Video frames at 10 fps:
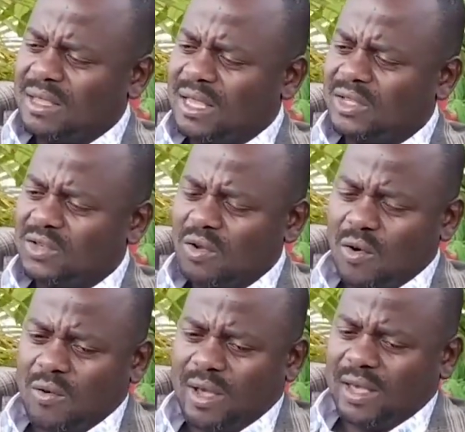There is
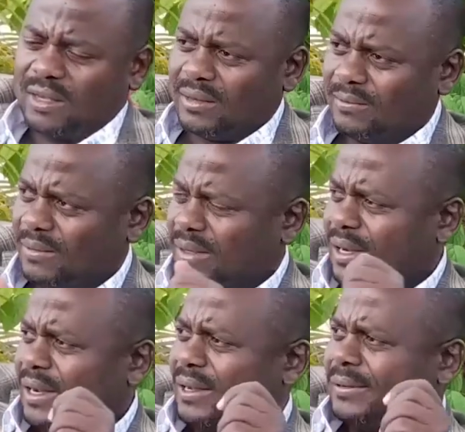no way
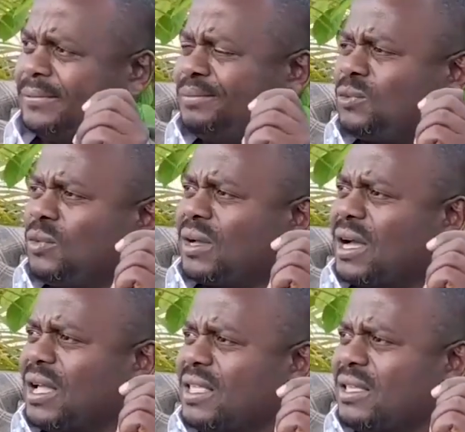uh, we
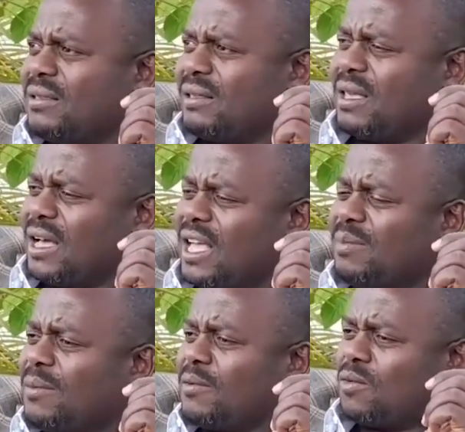can
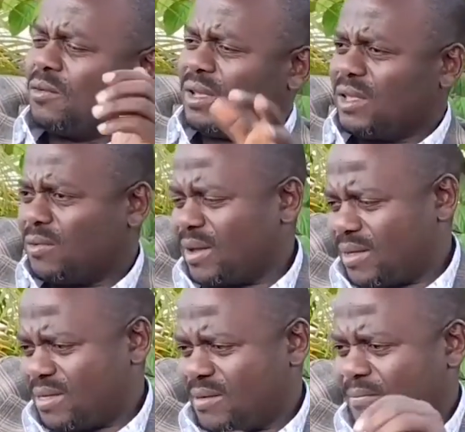encourage people to create
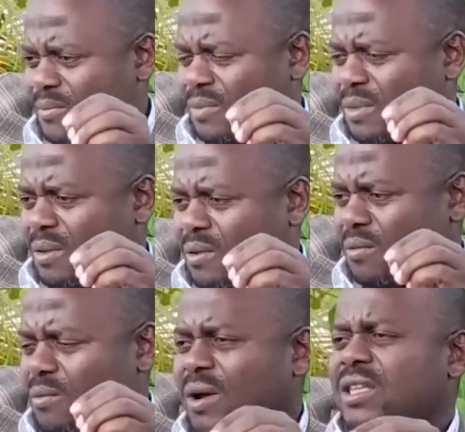wealth
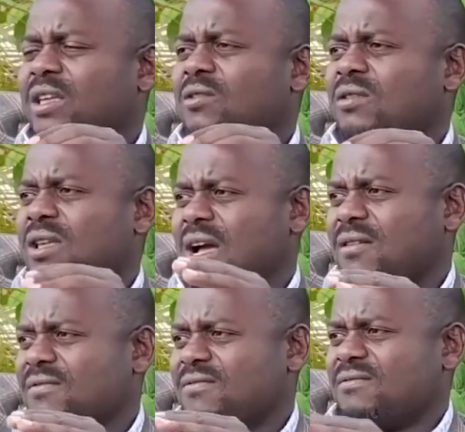when they don't
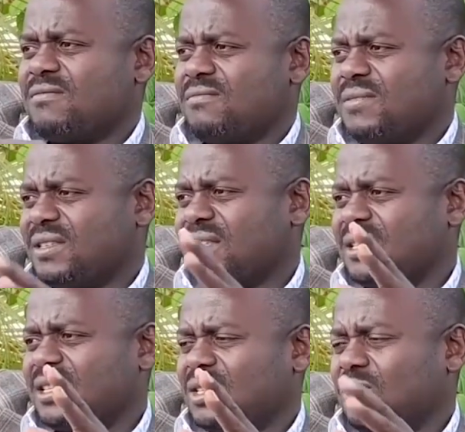have
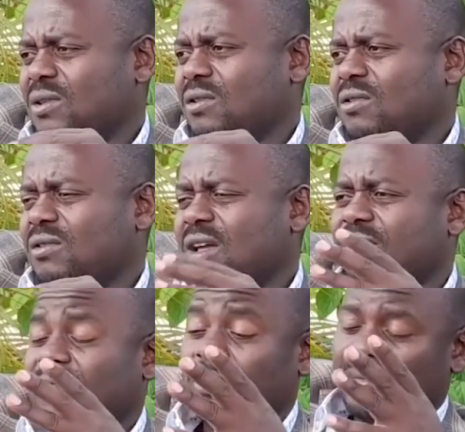businesses, when they don't
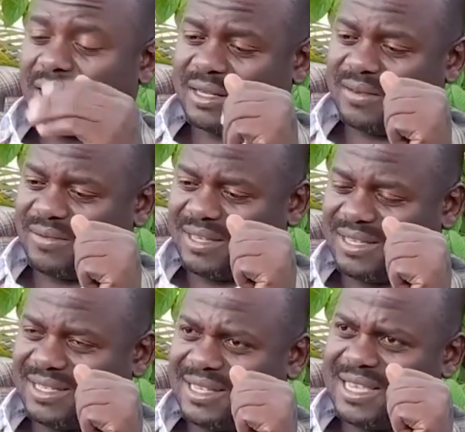have economic
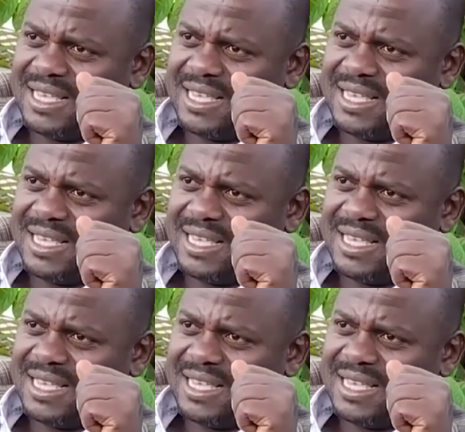activities.